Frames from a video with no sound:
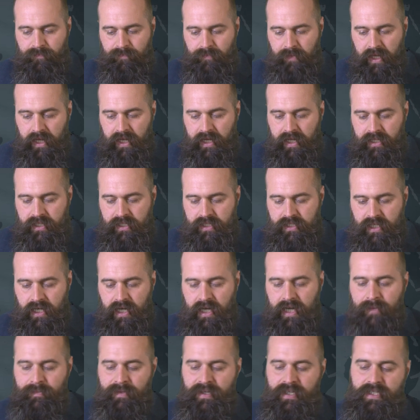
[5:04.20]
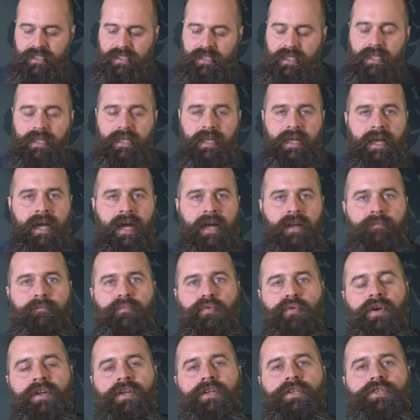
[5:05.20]
and at the time he said they had
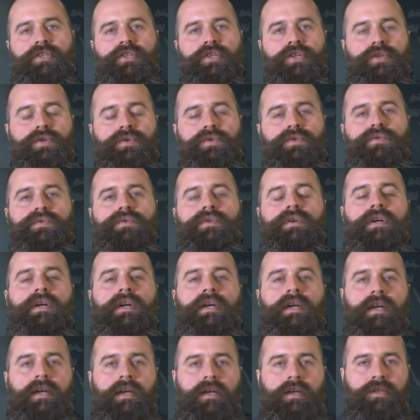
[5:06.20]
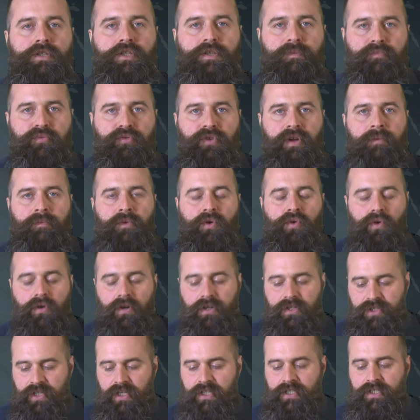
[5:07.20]
appointed 2 Supreme Court
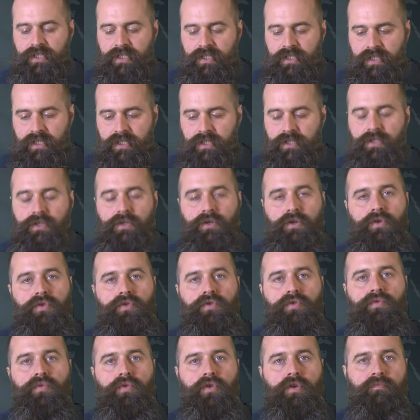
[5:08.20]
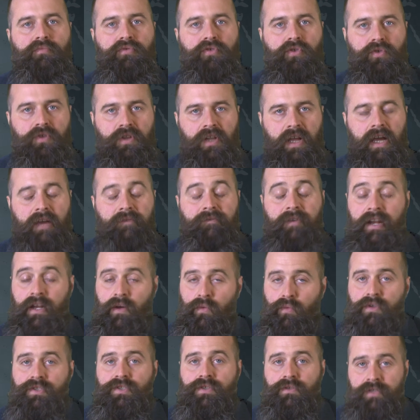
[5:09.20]
justices who were pro-life, and it
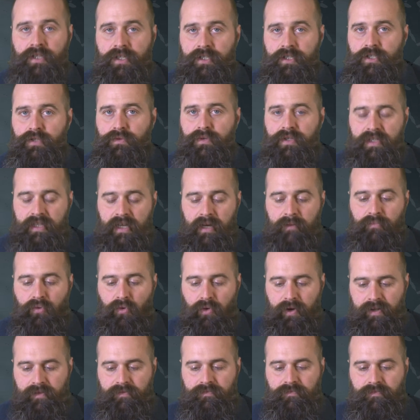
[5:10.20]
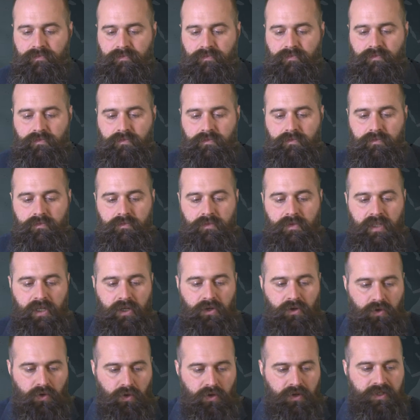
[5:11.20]
was only 2 at that point, Neil
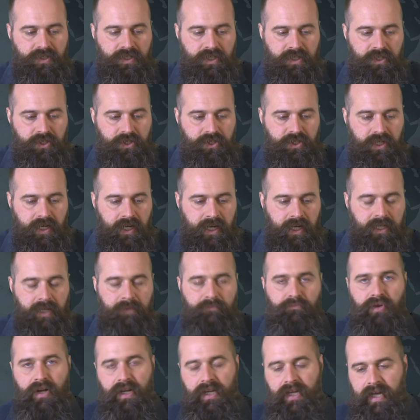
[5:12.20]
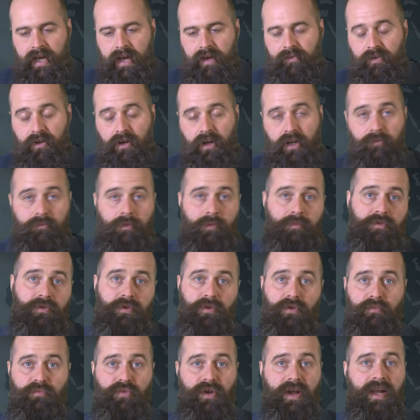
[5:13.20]
Gorsuch and Brett Kavanaugh. You remember the whole
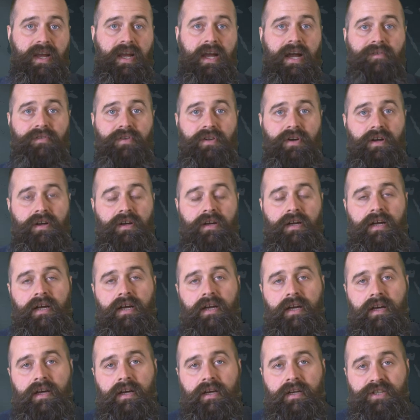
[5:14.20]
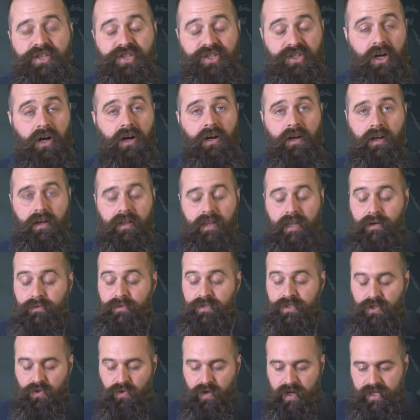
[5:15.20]
Brett Kavanaugh saga? That was
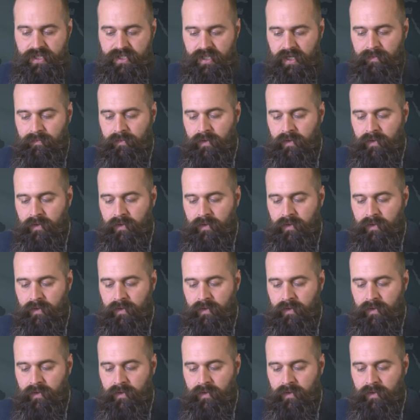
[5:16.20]
crazy.